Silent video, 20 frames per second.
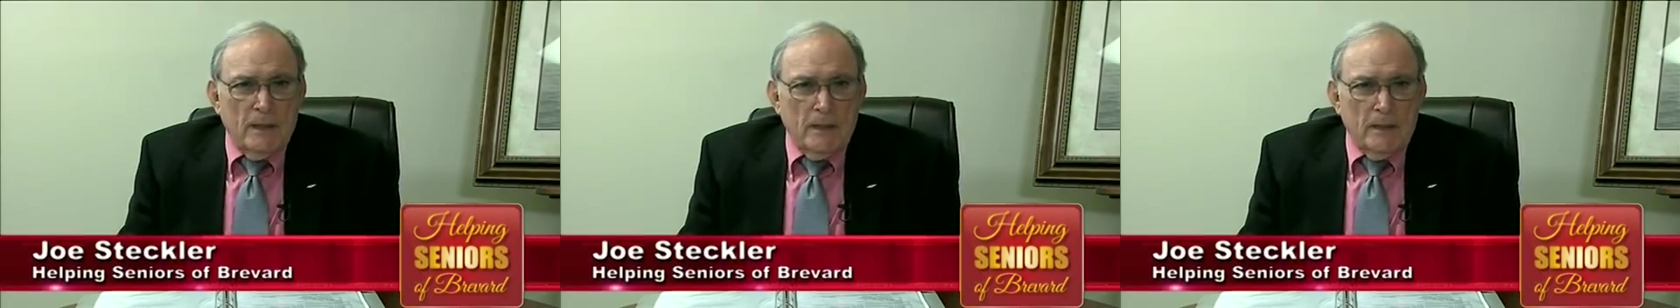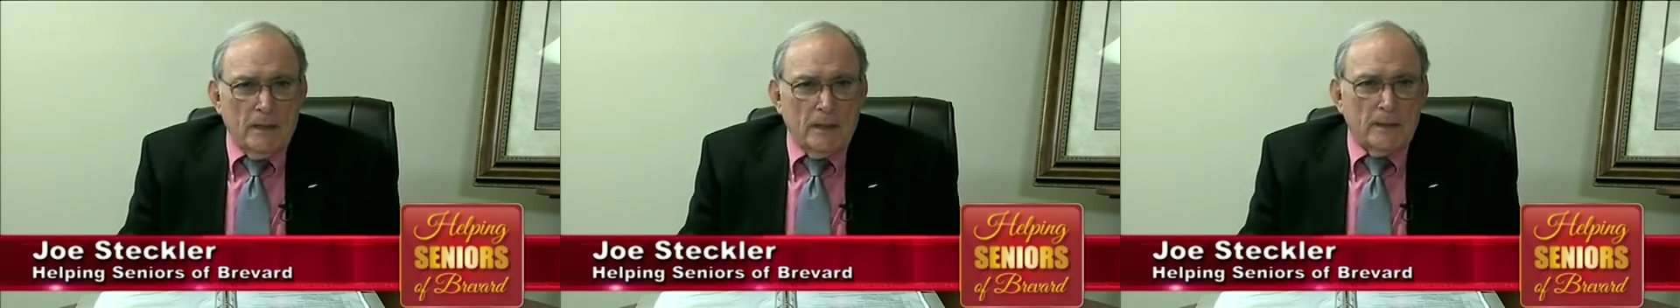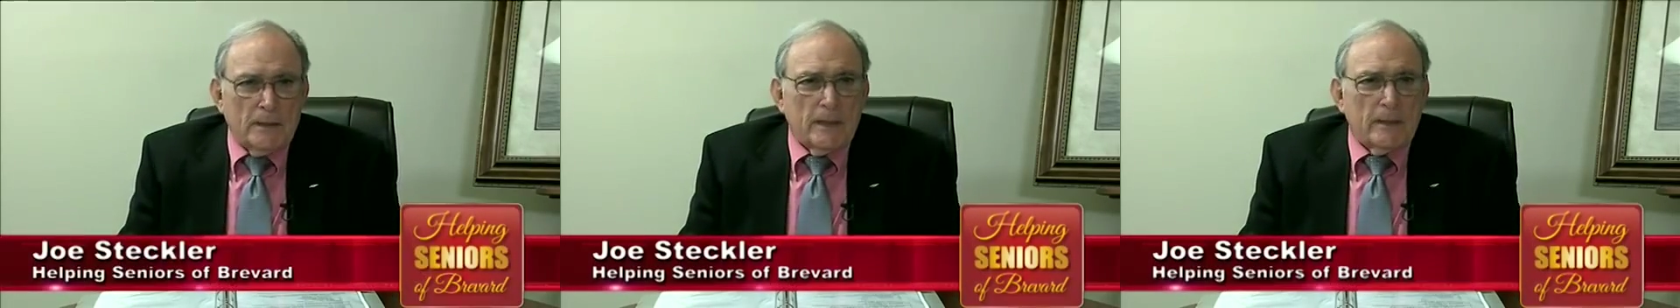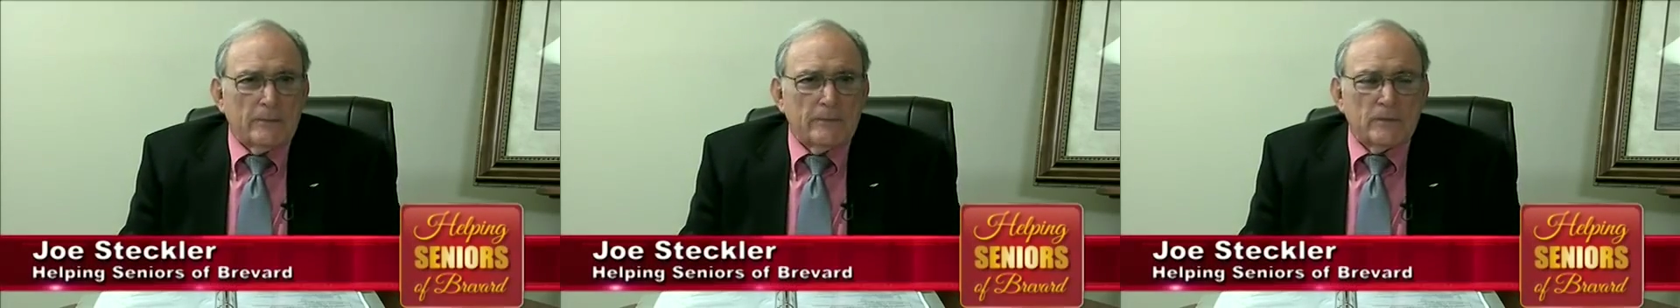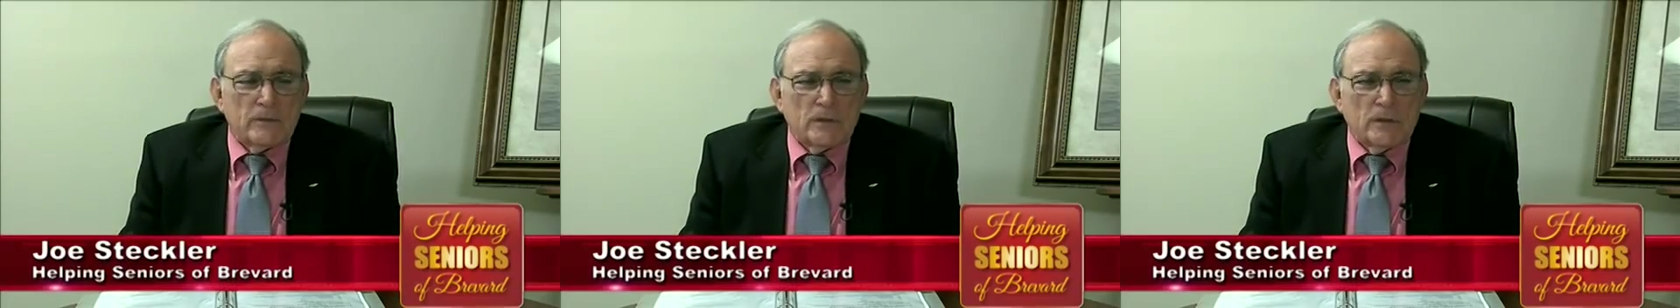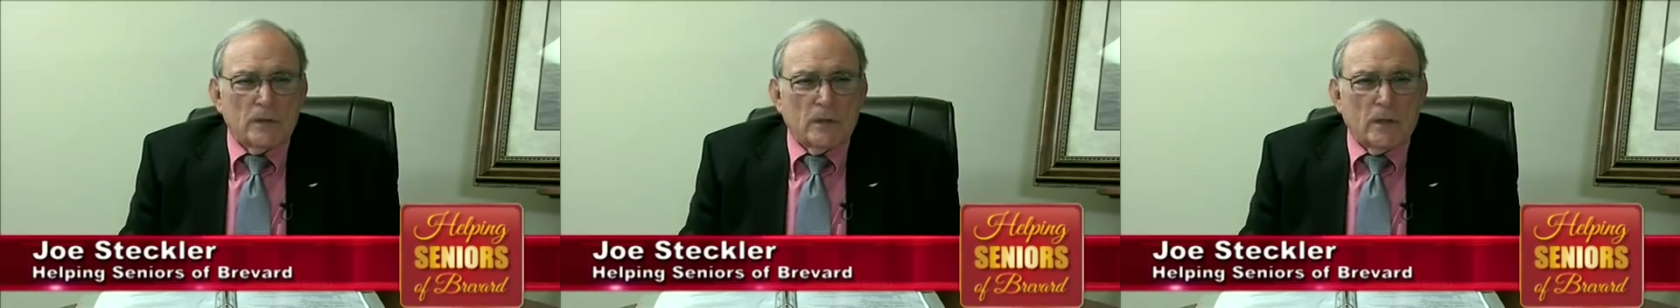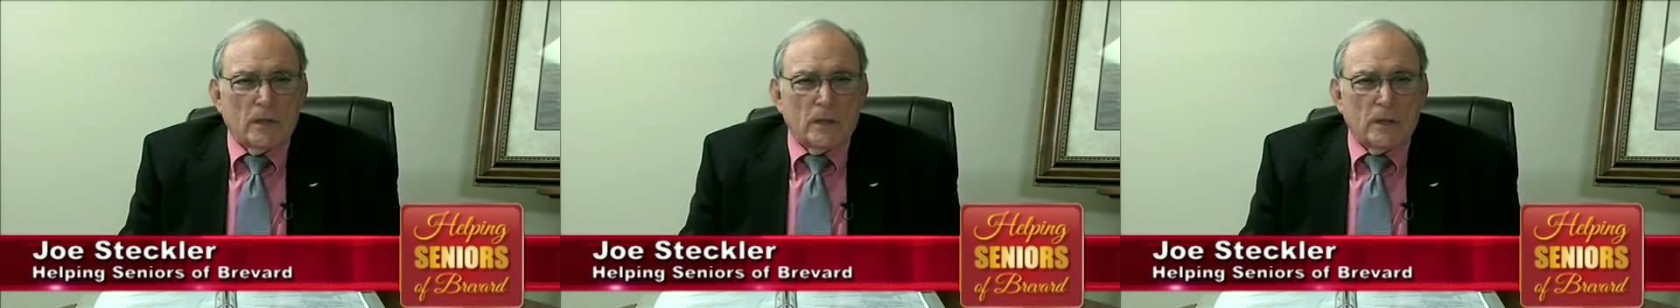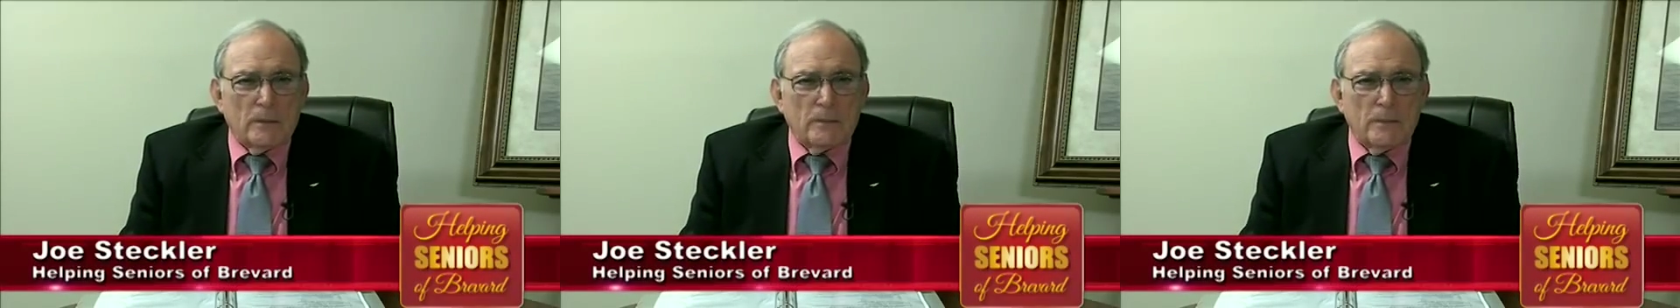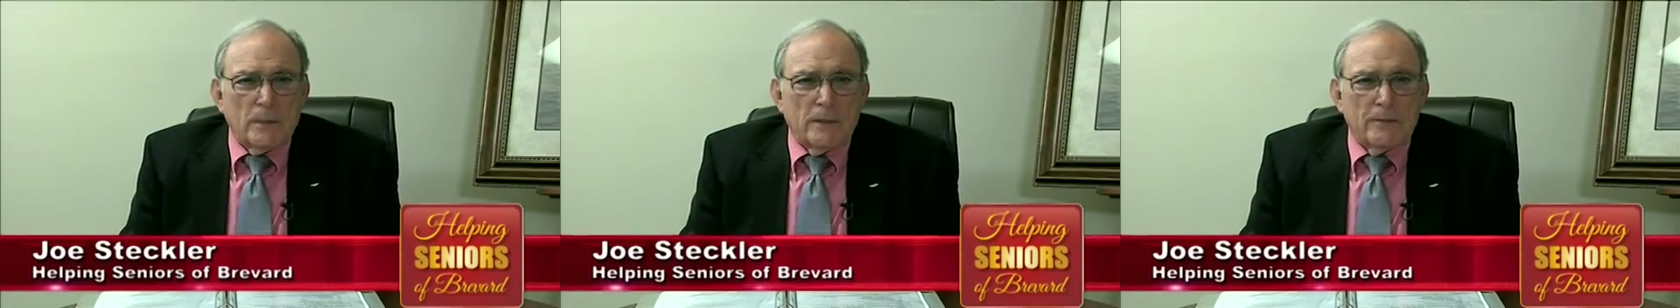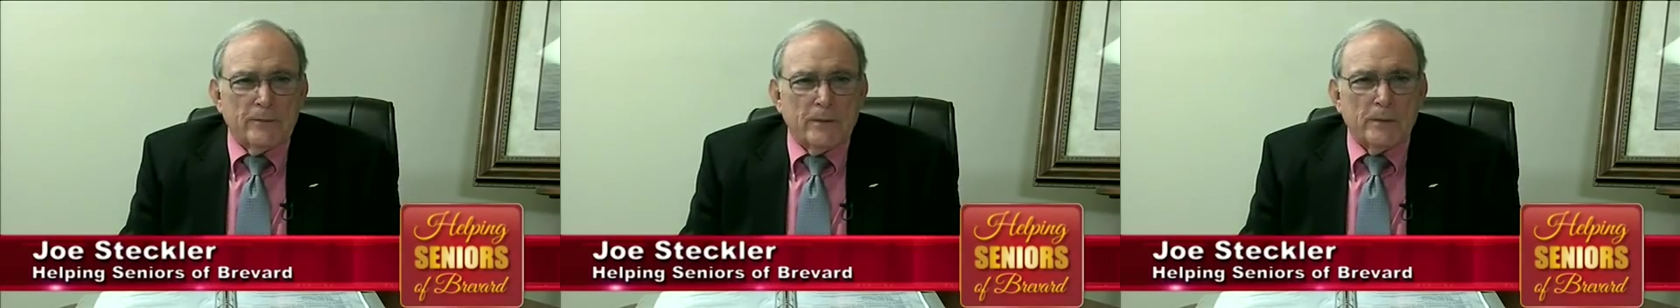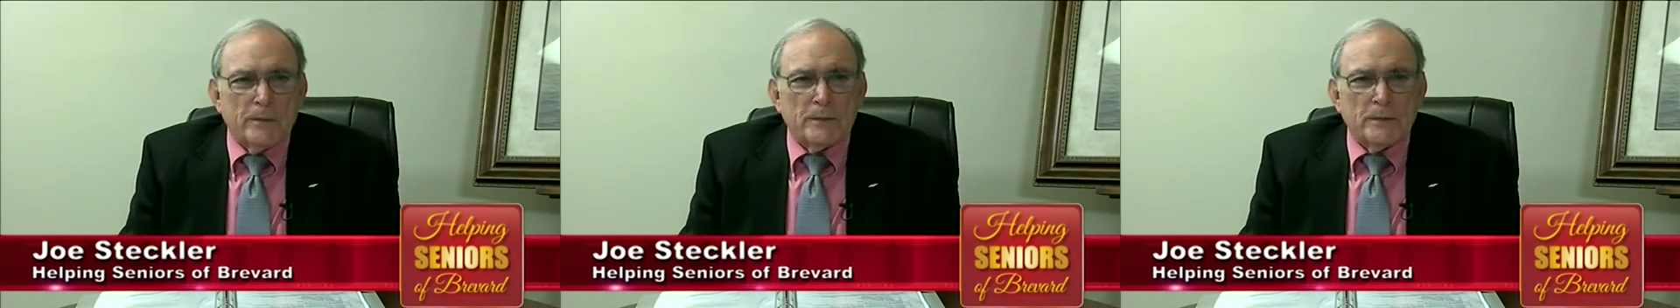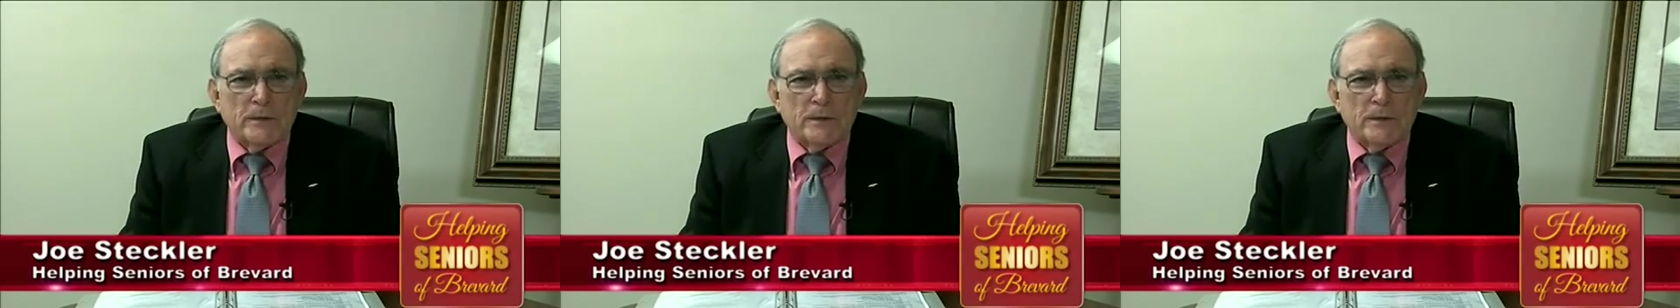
the television arm of Helping